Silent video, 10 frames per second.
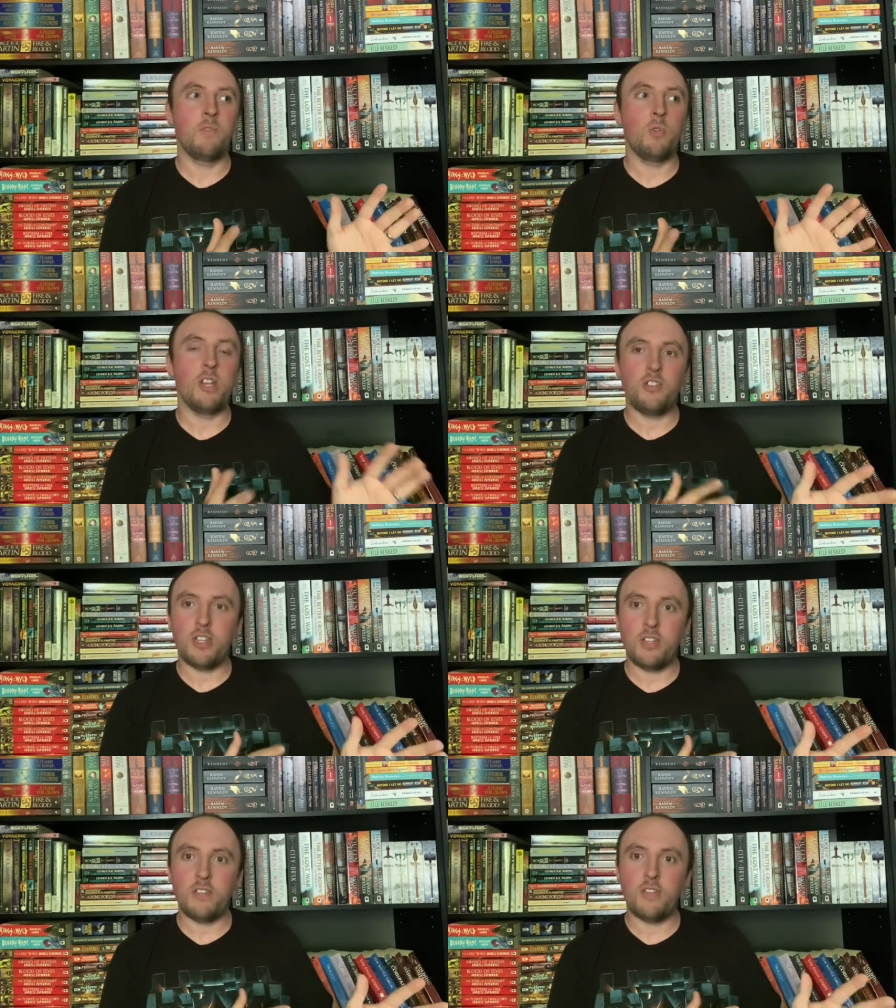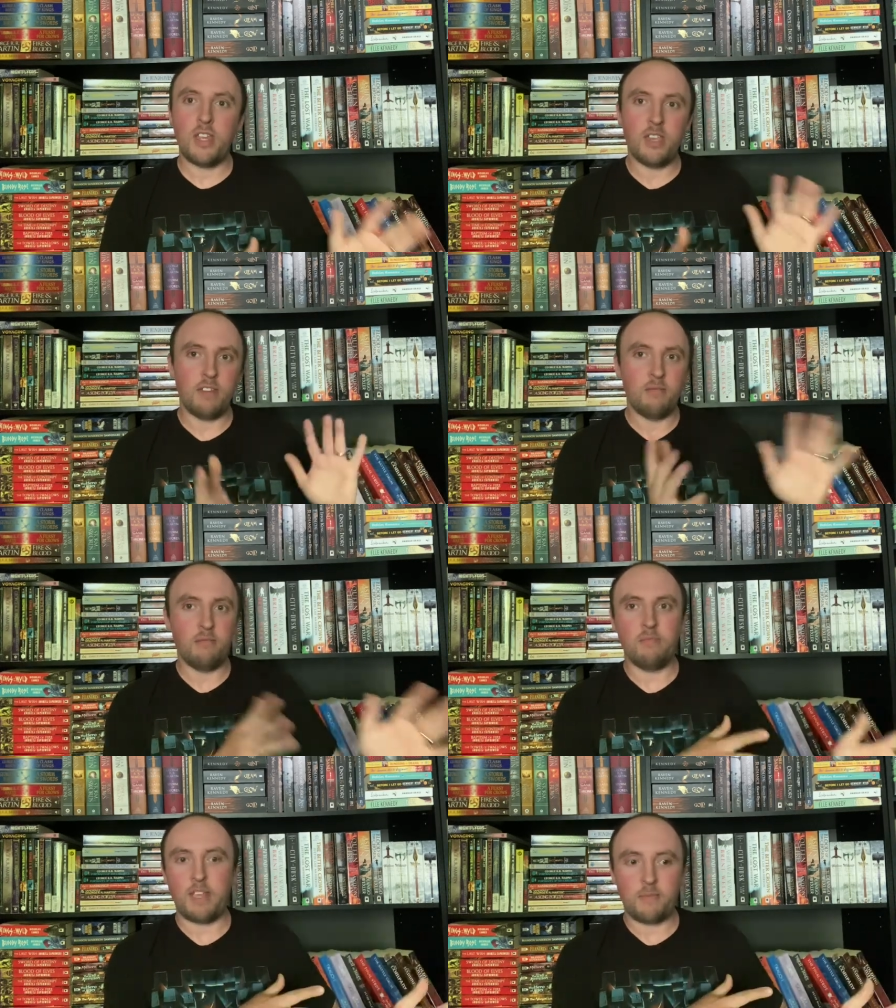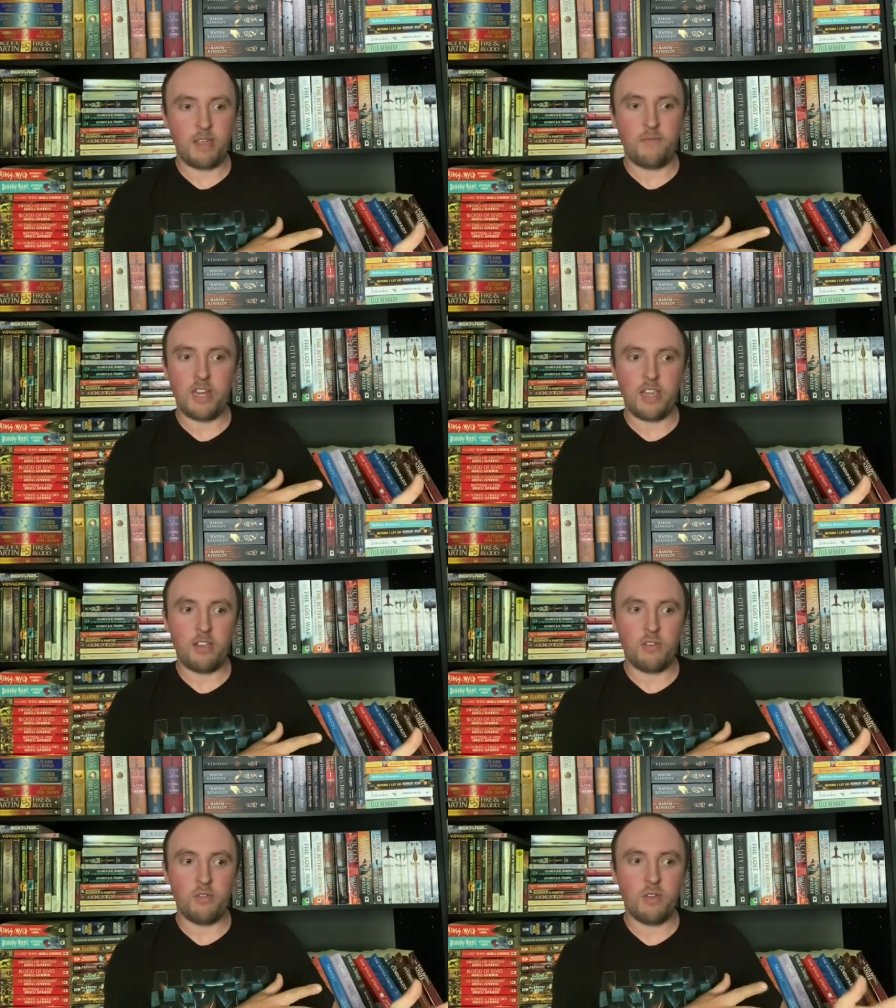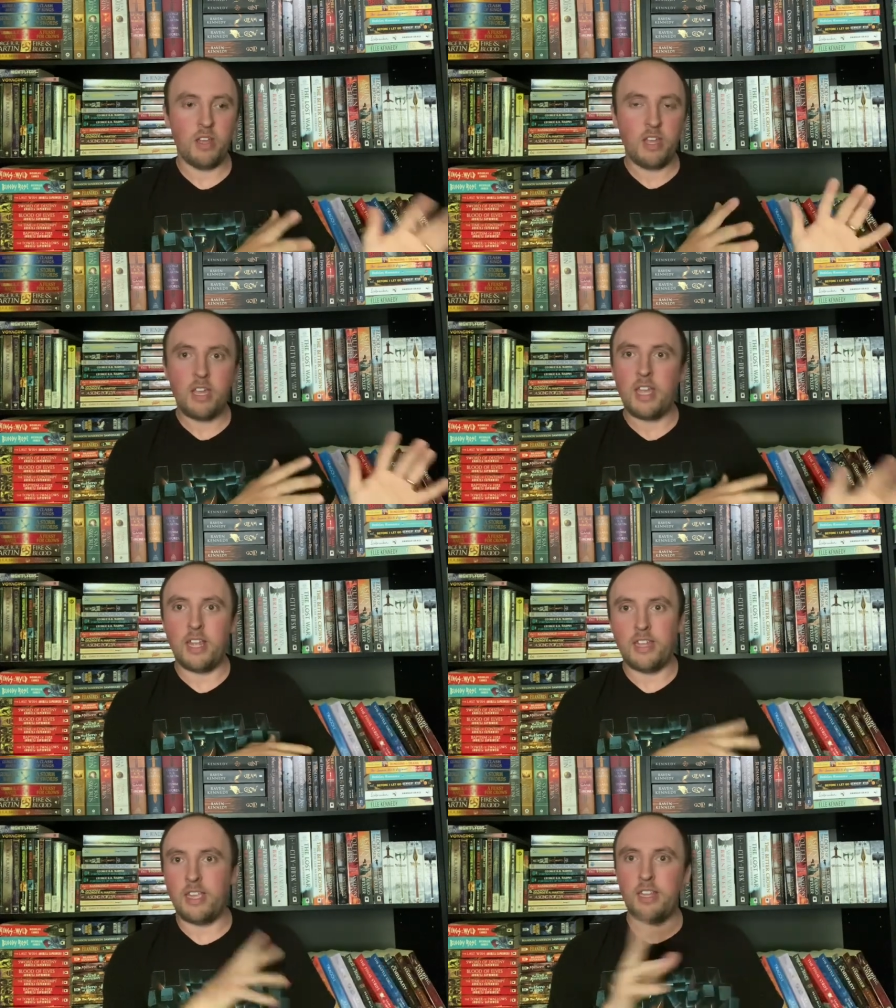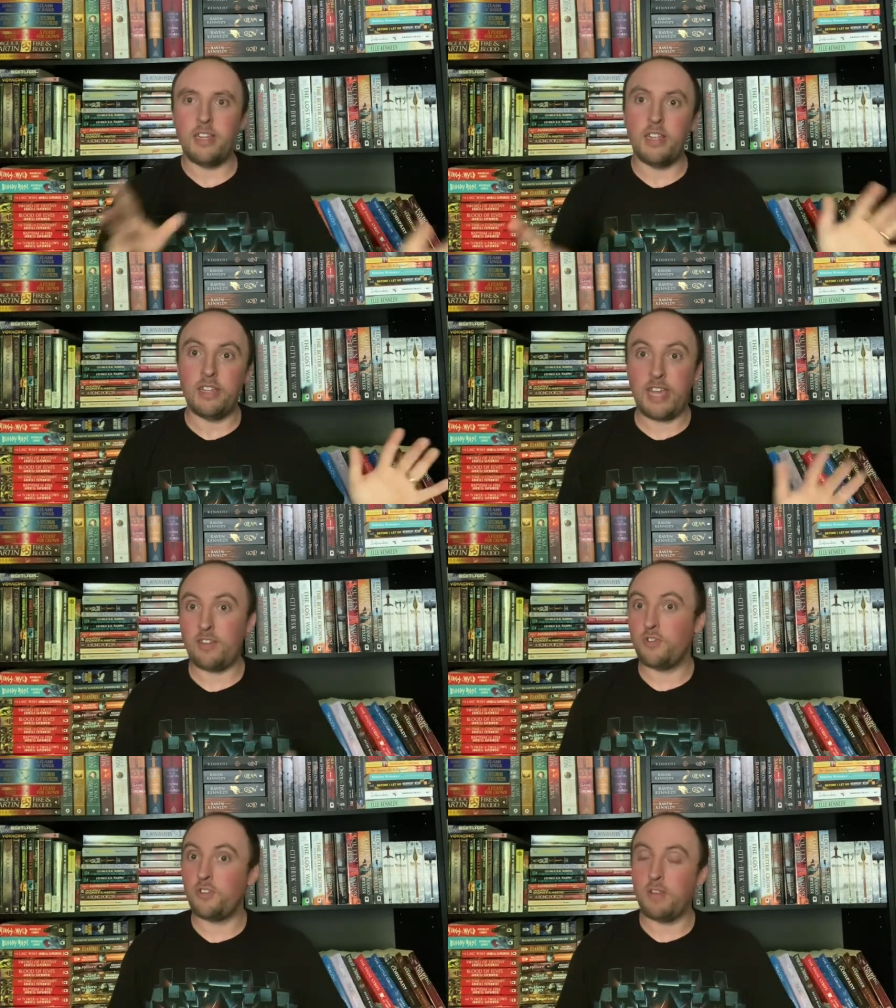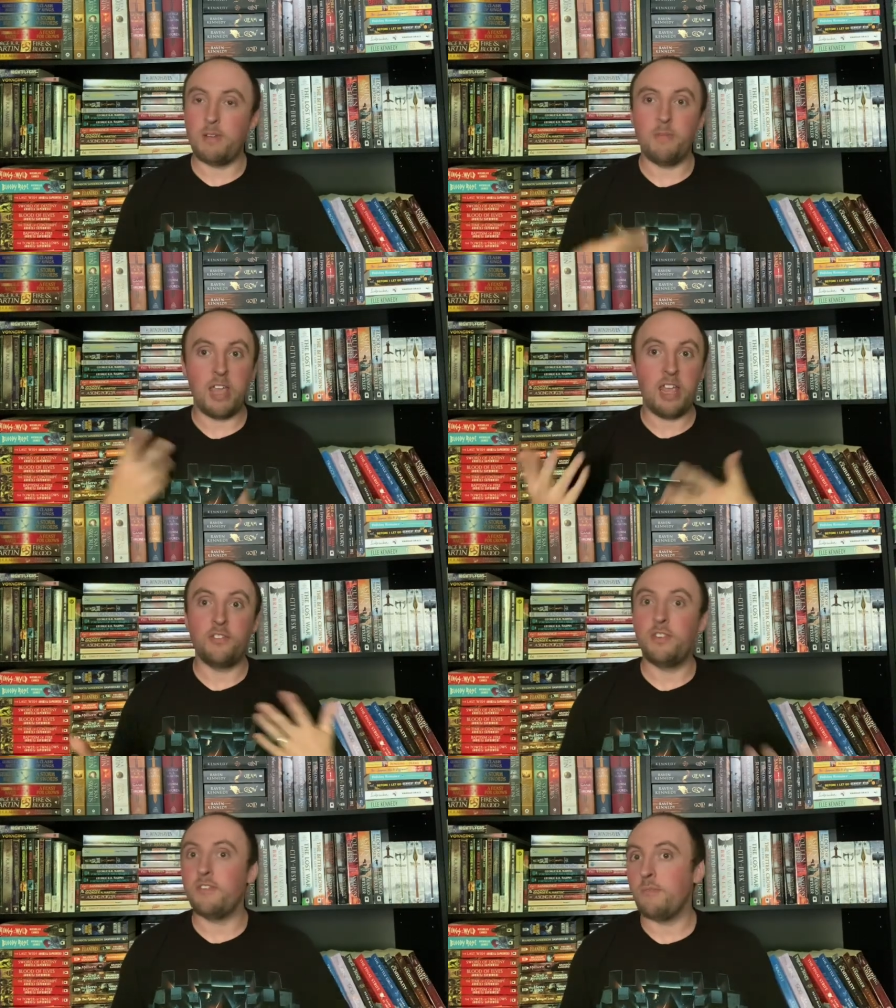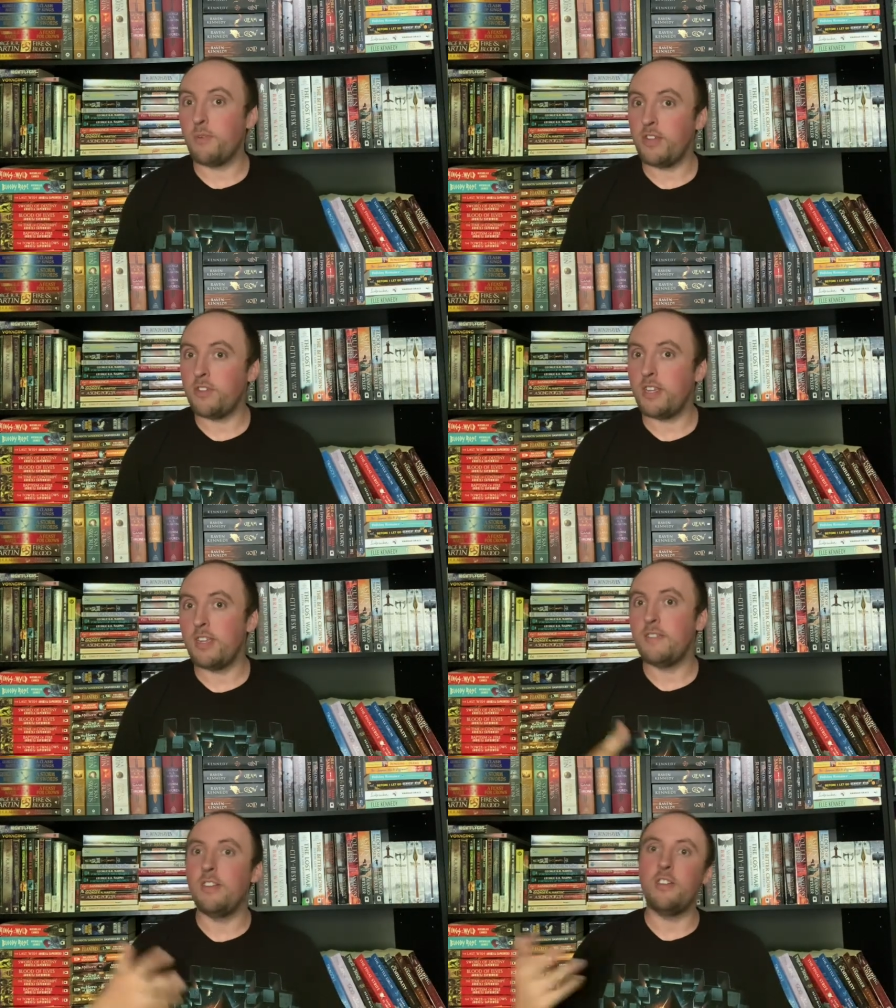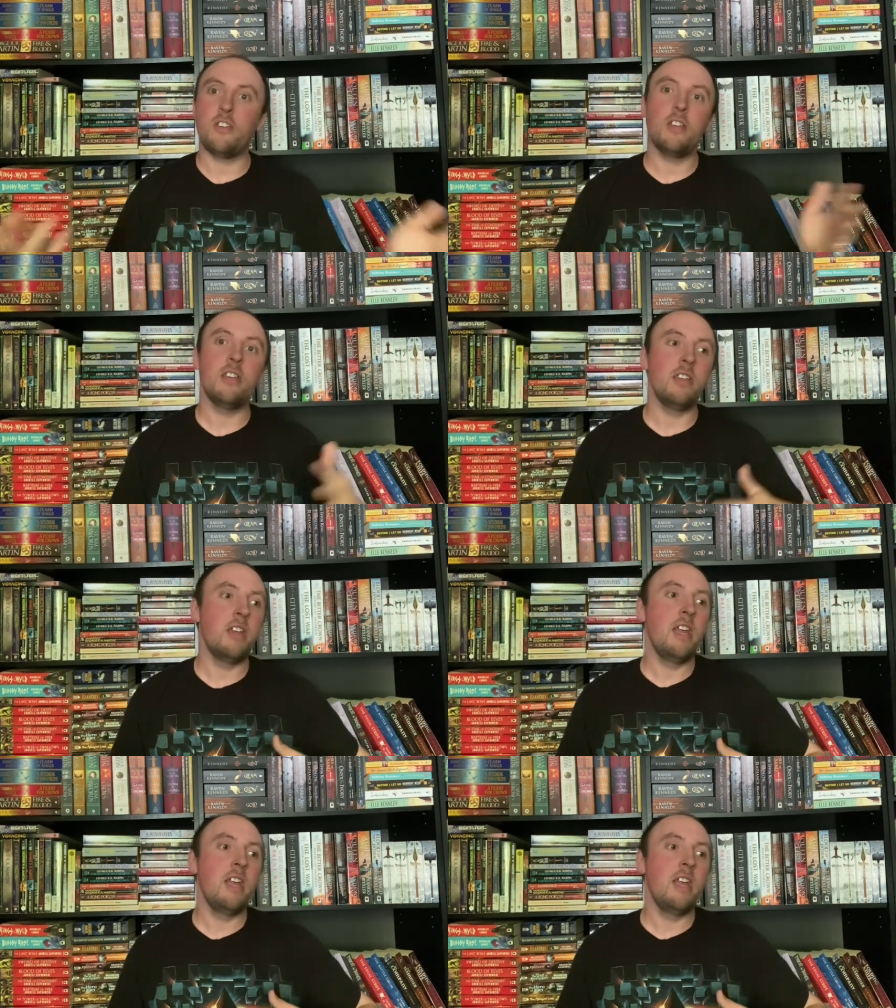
questions in like my video and then that stream, I'll be answering some questions, and y'all can